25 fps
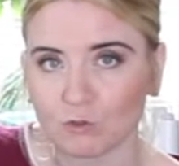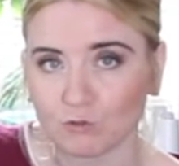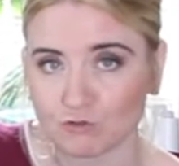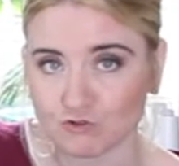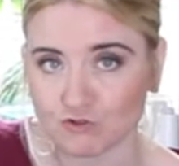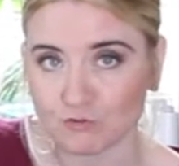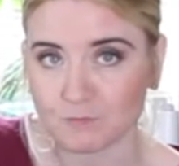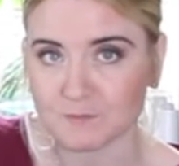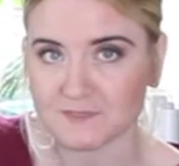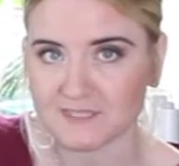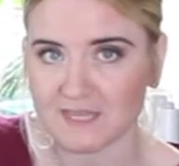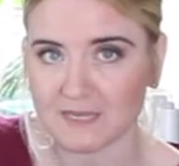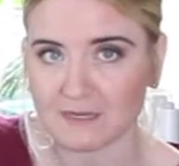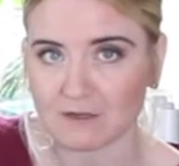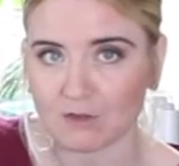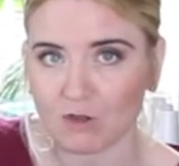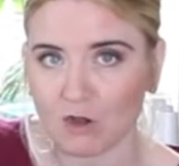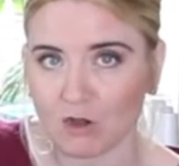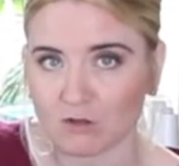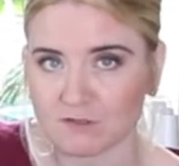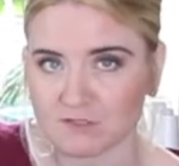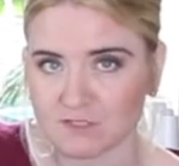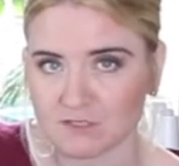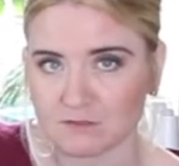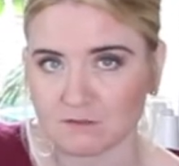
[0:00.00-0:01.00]
100%
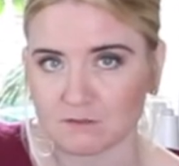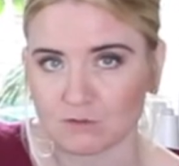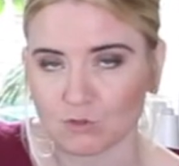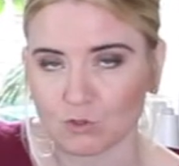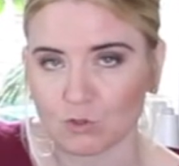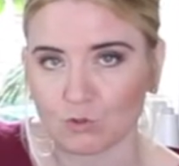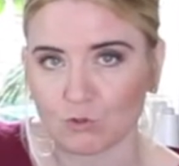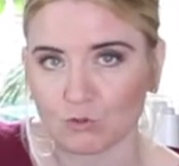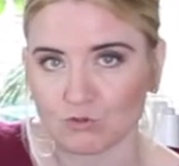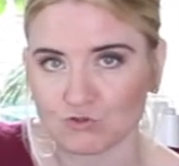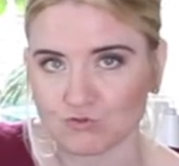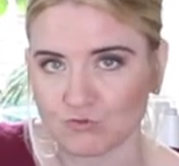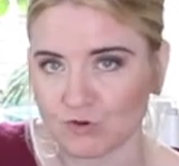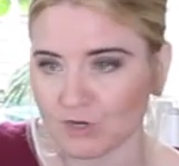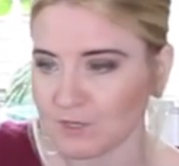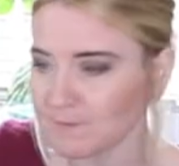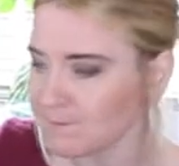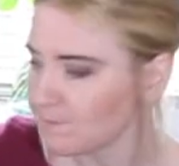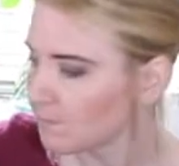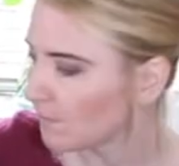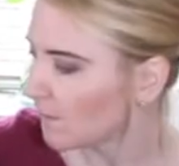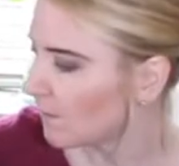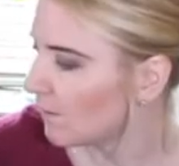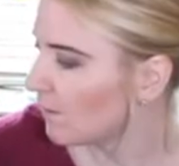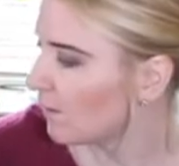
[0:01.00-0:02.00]
cotton corduroy.
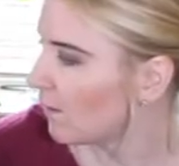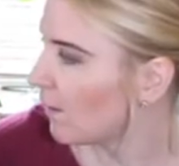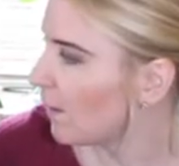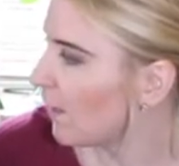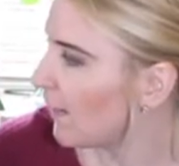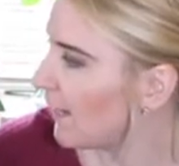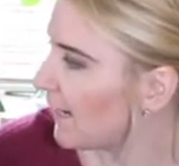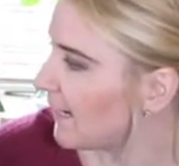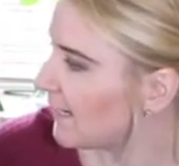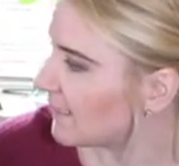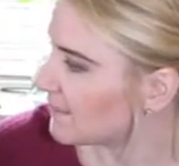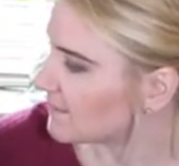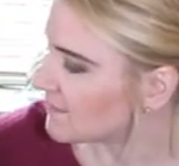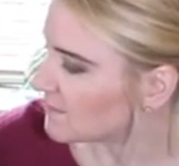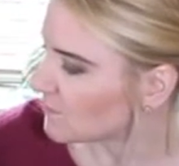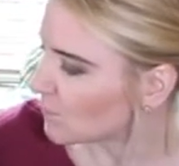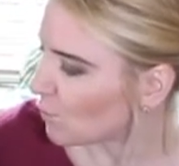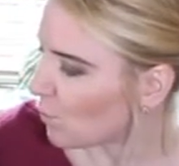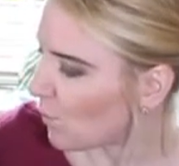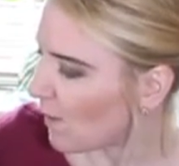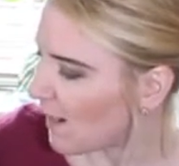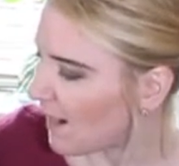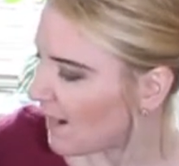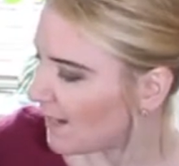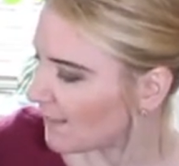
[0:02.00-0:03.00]
It's
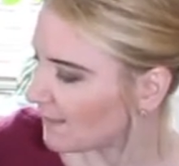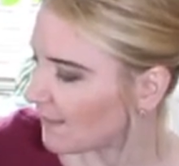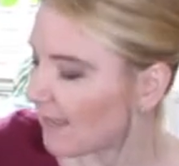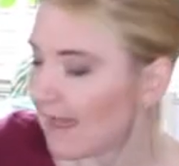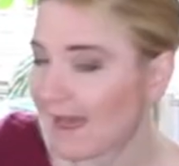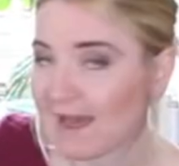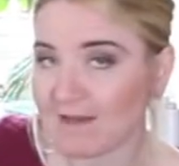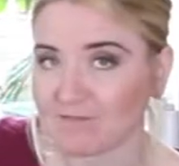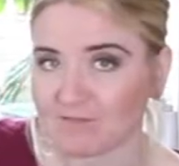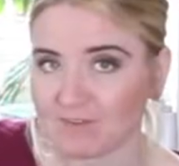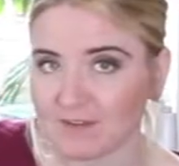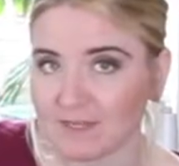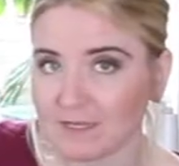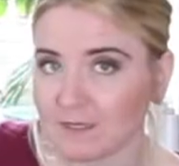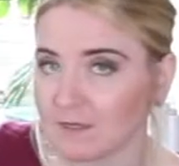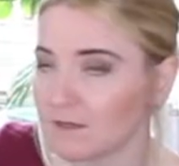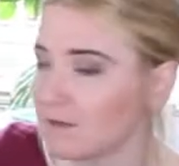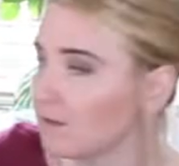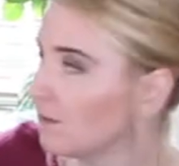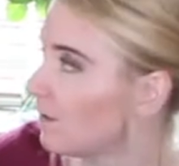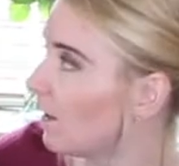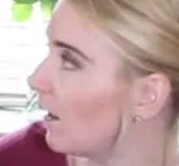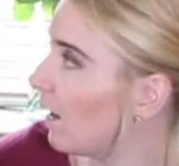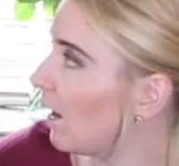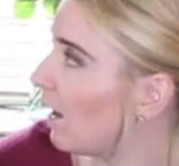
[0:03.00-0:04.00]
quite
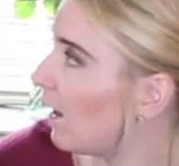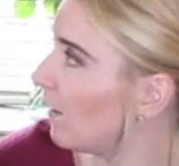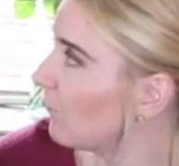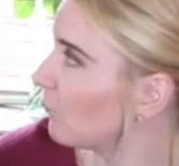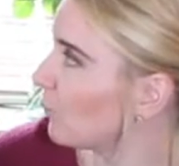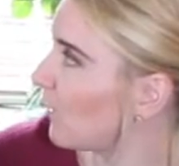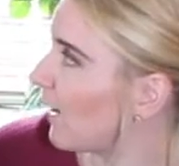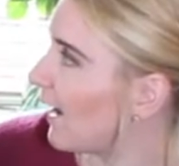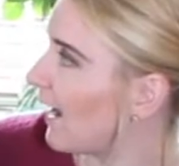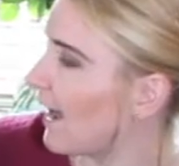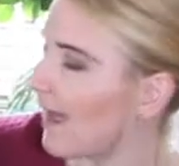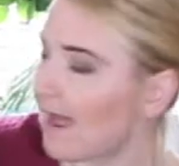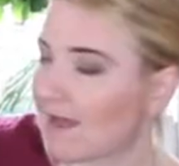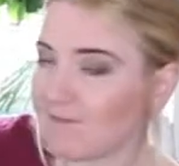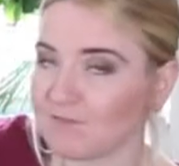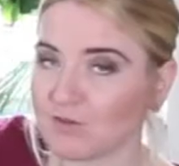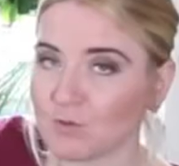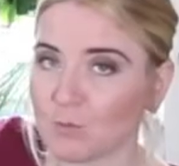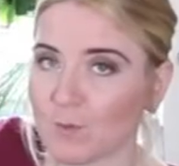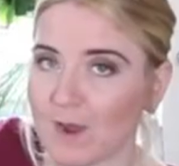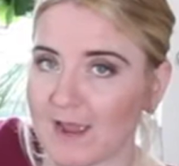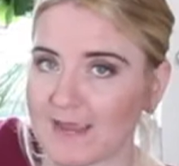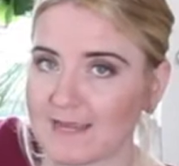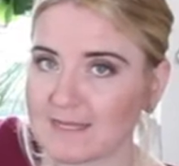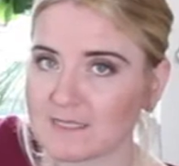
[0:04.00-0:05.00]

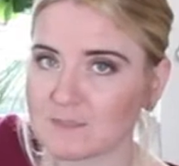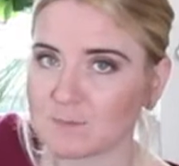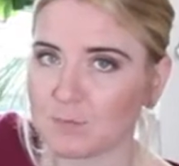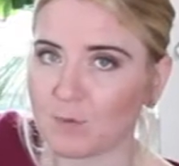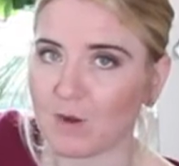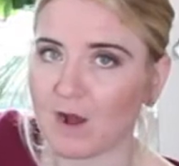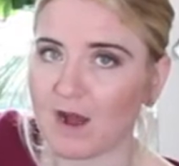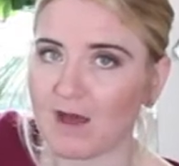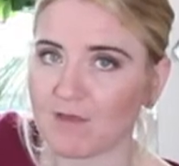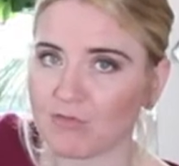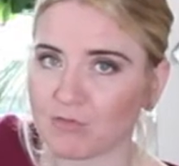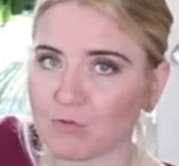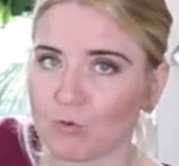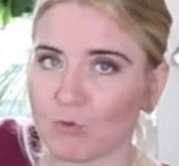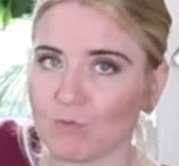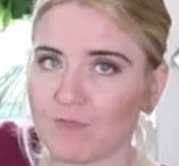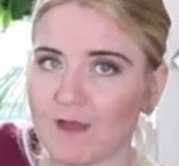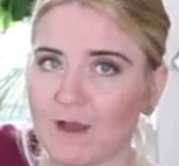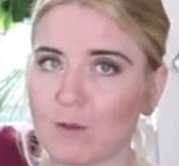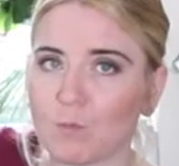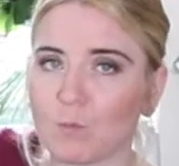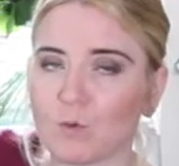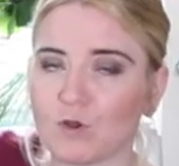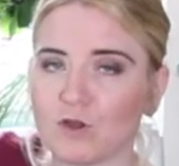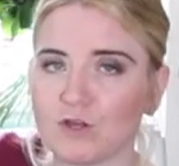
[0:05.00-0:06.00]
heavyweight, but I thought
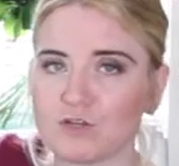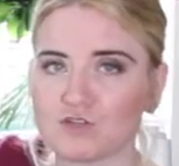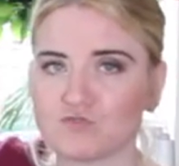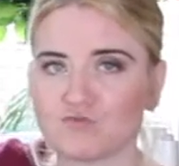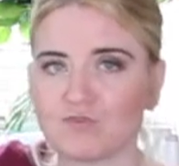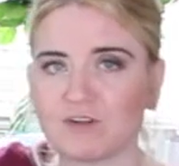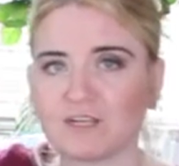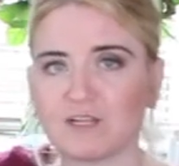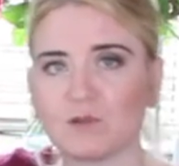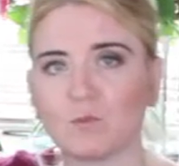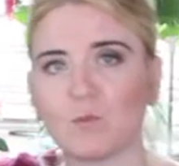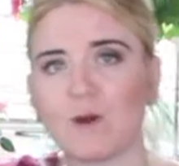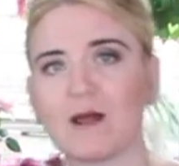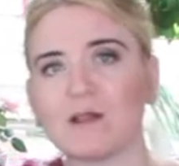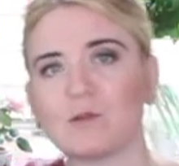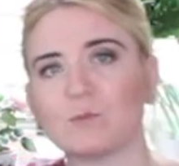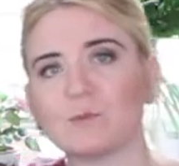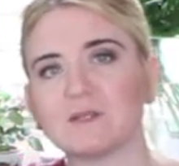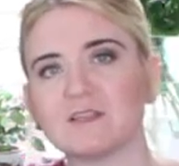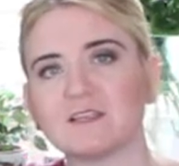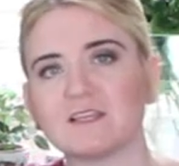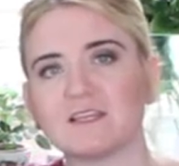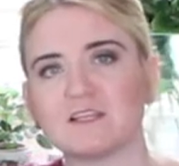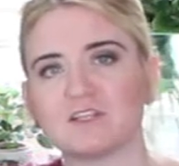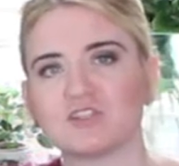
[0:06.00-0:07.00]
that worked really well
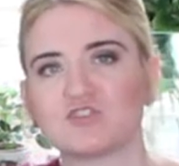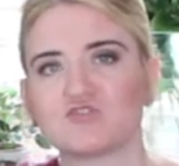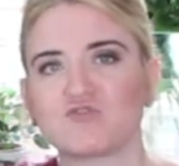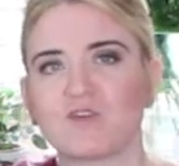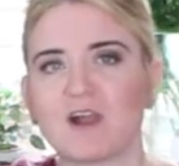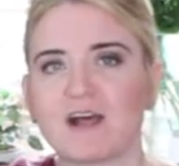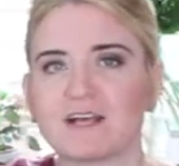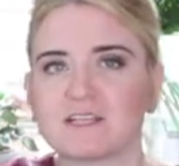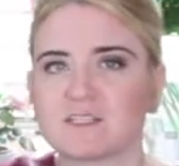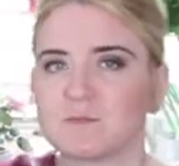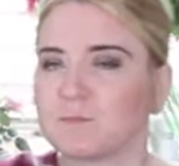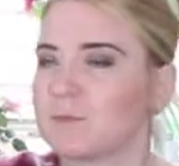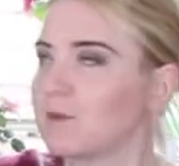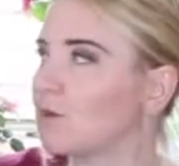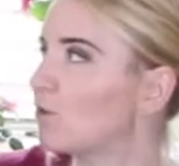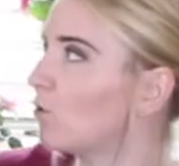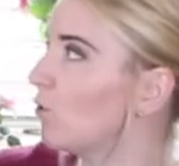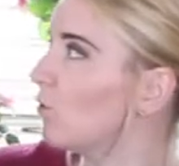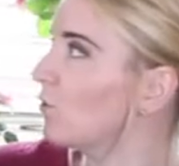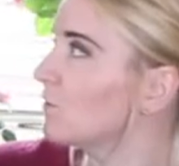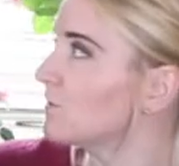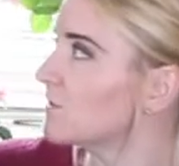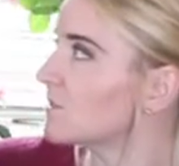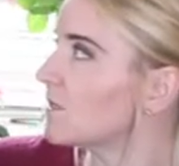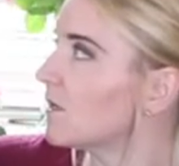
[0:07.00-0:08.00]
with this dress
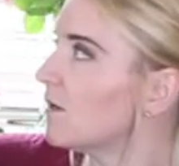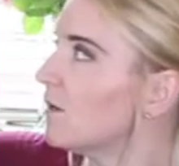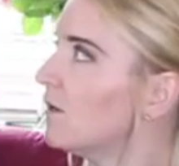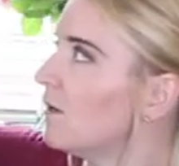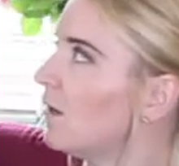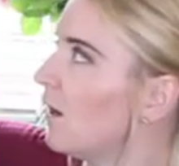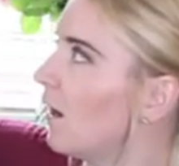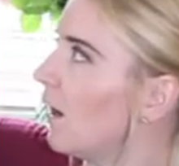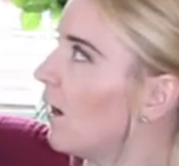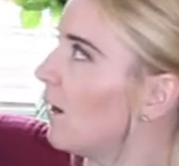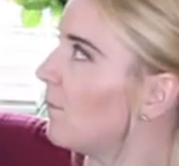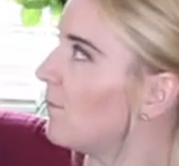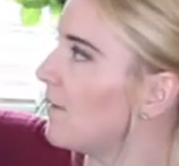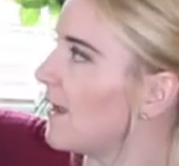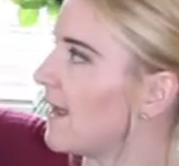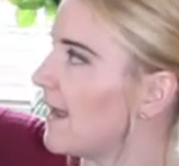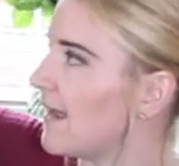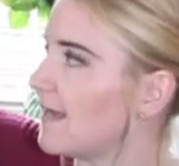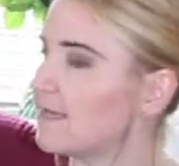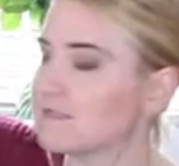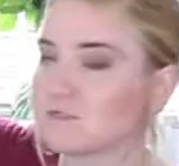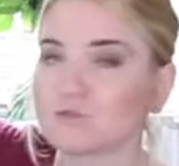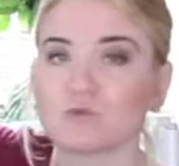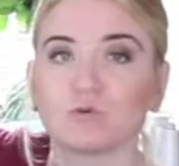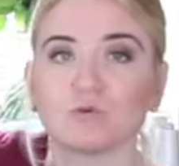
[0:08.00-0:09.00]
because
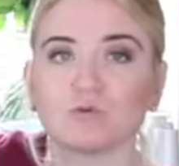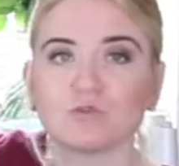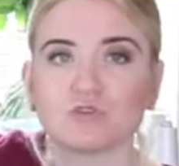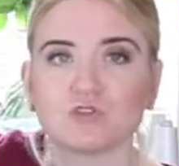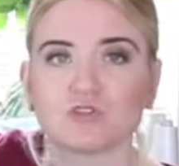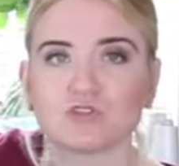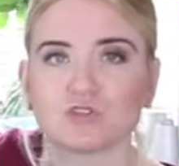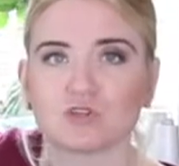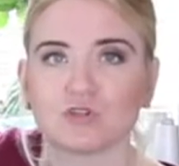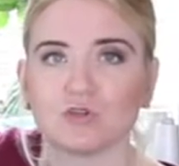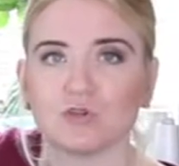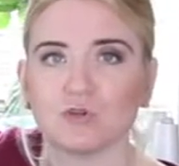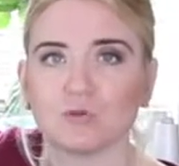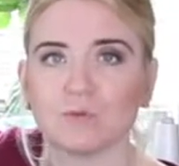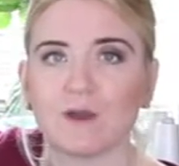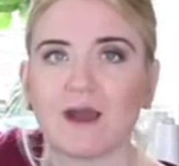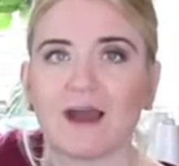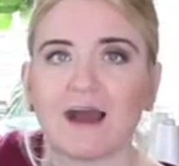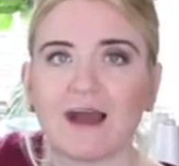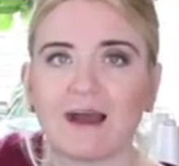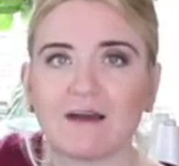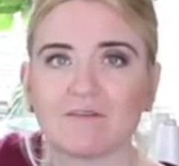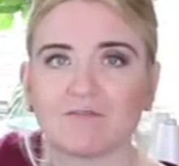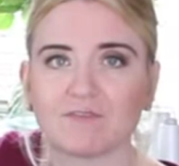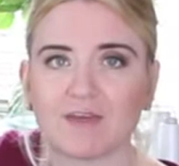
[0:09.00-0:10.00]
it is good to
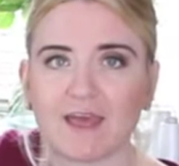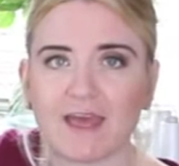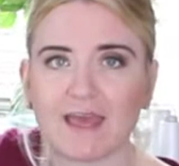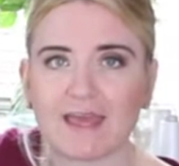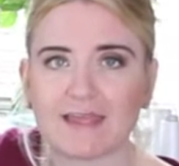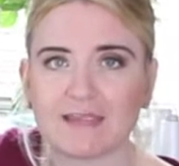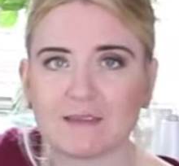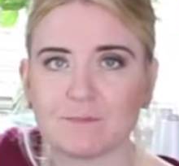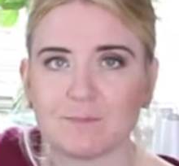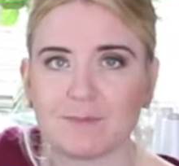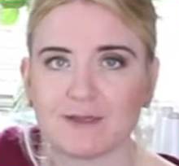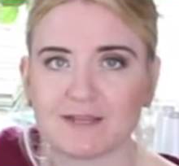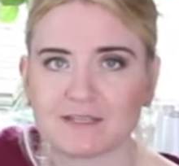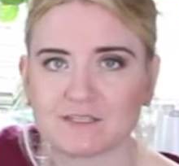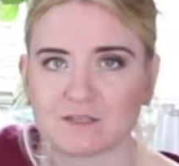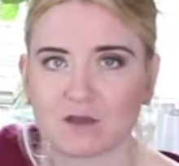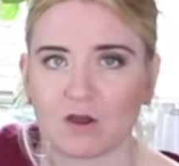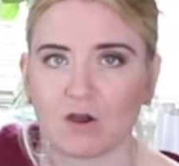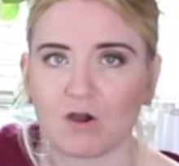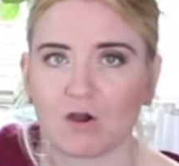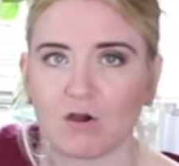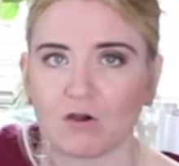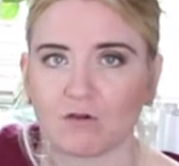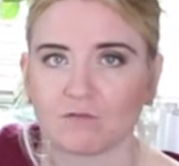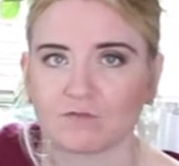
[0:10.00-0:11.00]
have a bit
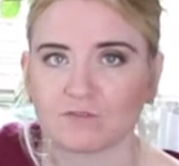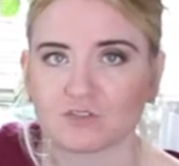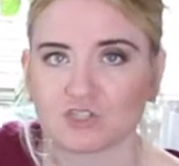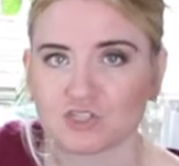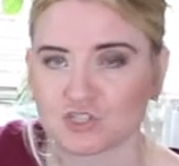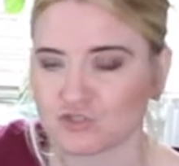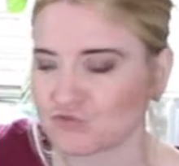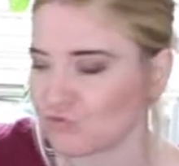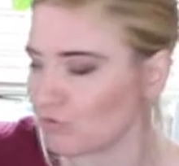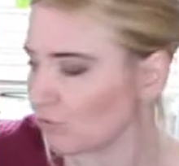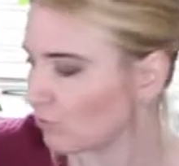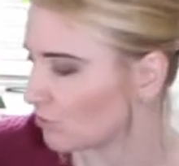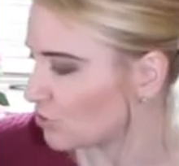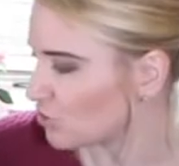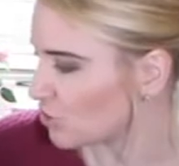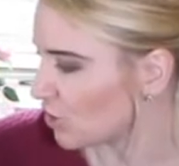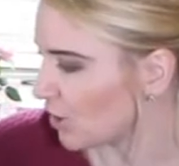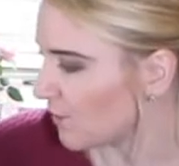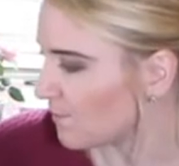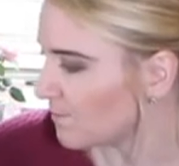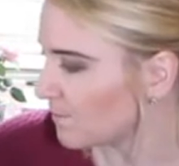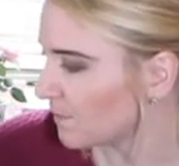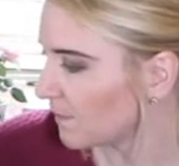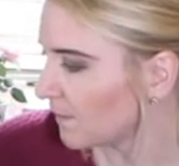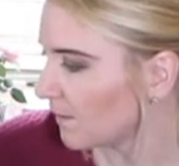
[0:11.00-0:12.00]
of
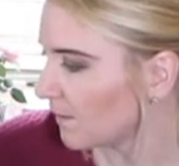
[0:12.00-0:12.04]
structure.